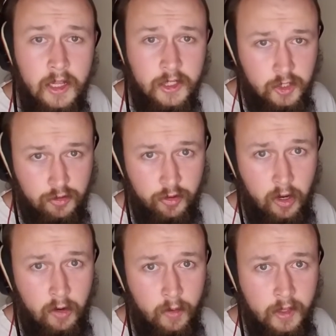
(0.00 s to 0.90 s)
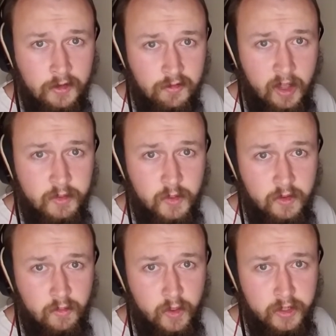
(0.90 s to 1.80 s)
It's dro. It rhymes
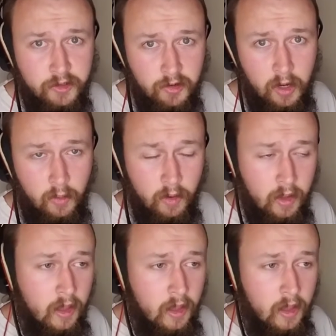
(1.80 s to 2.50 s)
with the word grow.